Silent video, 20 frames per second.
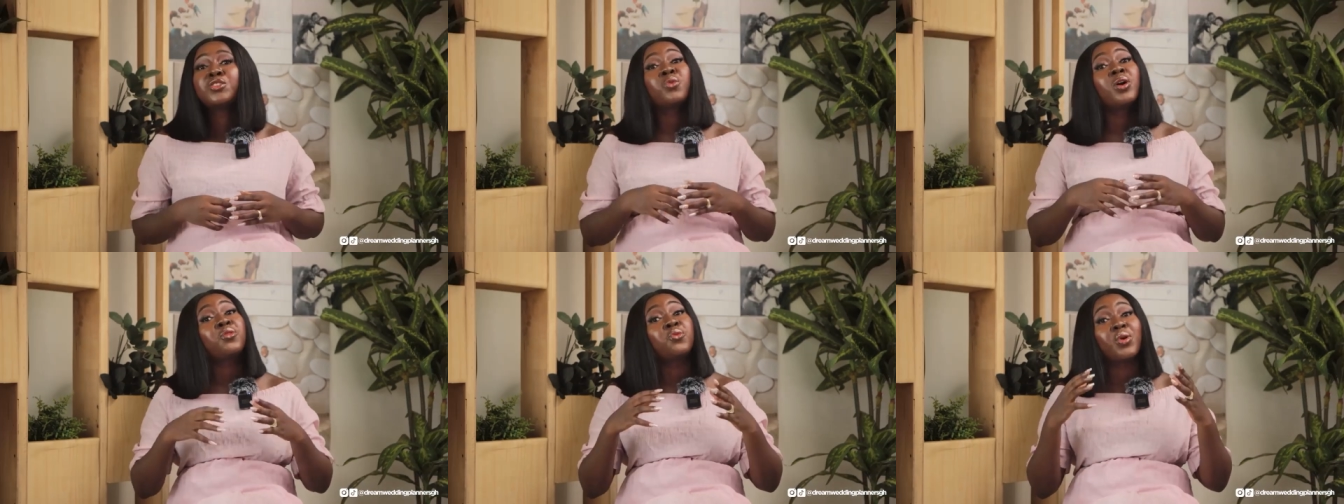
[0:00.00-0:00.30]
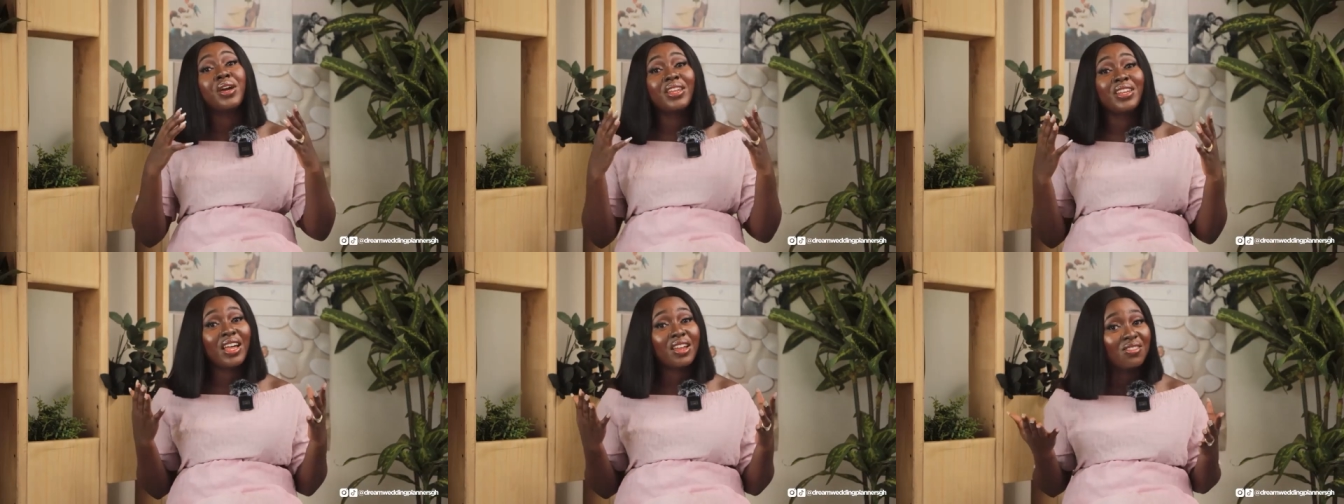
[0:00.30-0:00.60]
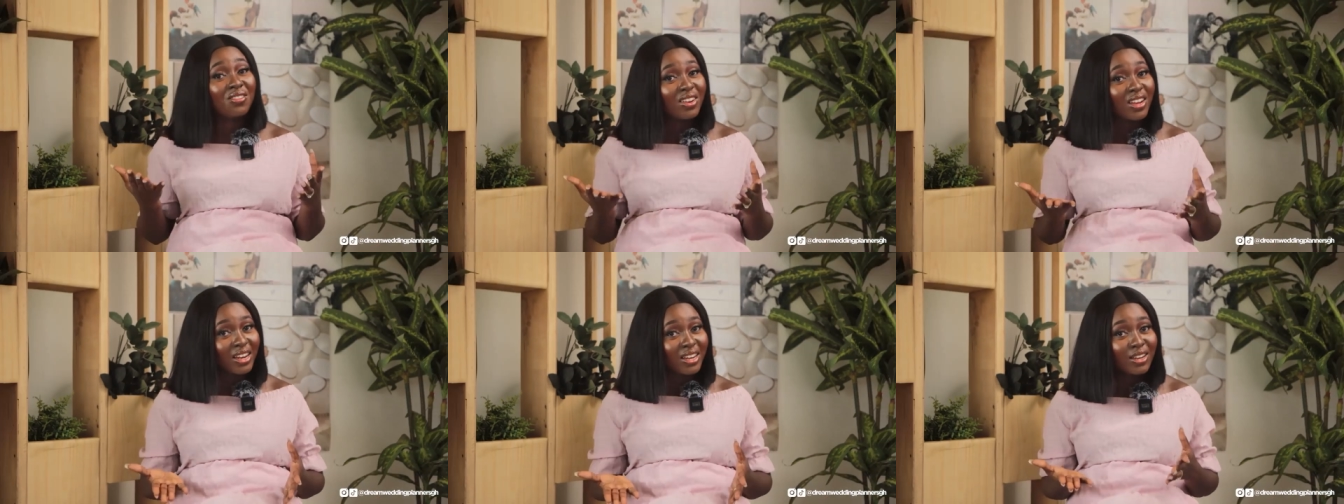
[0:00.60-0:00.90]
It's when wedding
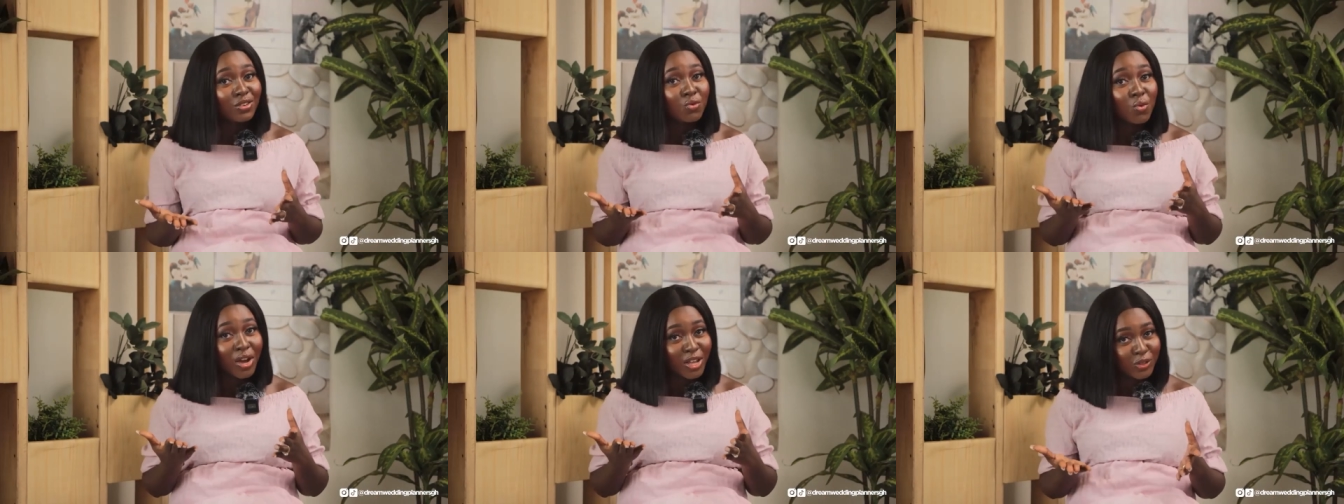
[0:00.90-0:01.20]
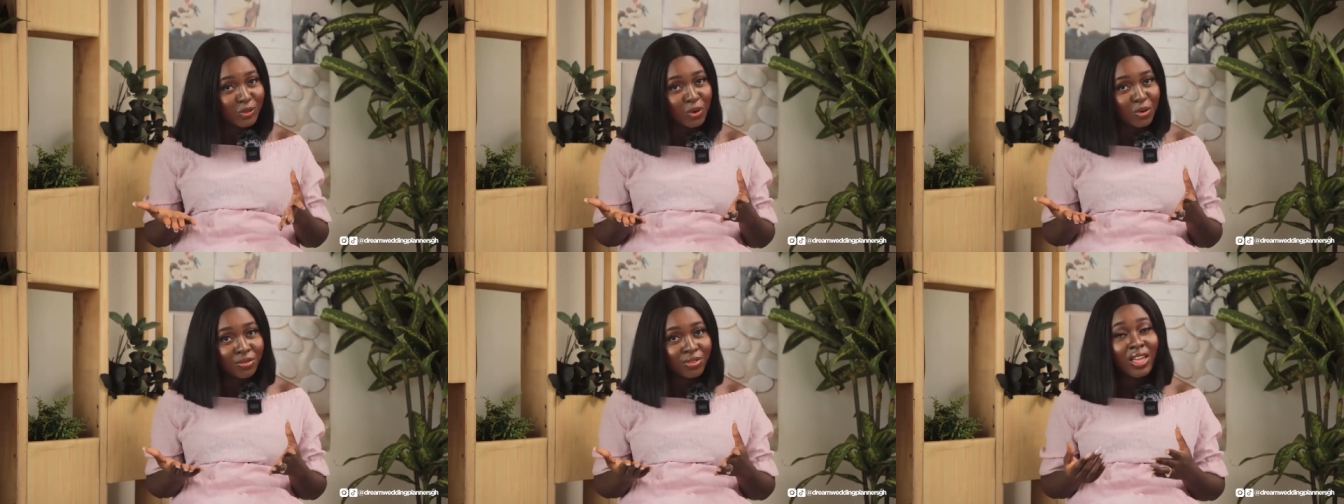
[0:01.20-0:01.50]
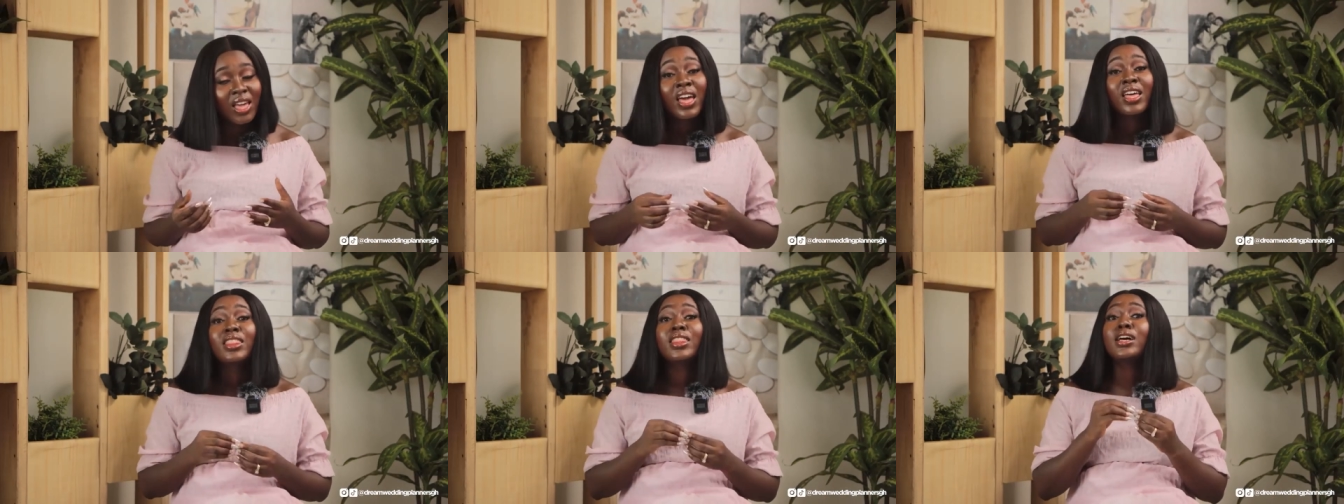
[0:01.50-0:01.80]
adrenaline wears off
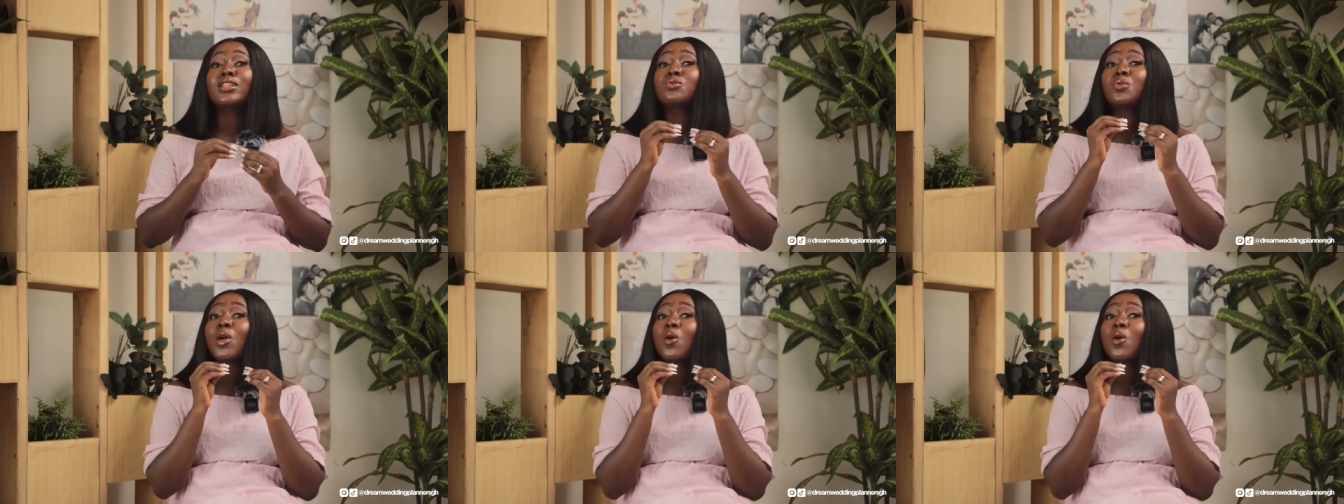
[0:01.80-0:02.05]
that's